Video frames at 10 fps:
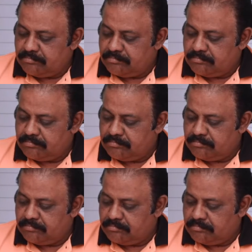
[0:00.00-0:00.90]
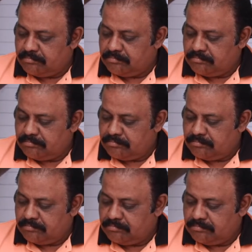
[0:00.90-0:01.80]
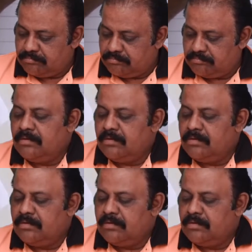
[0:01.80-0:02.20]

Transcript: (silence)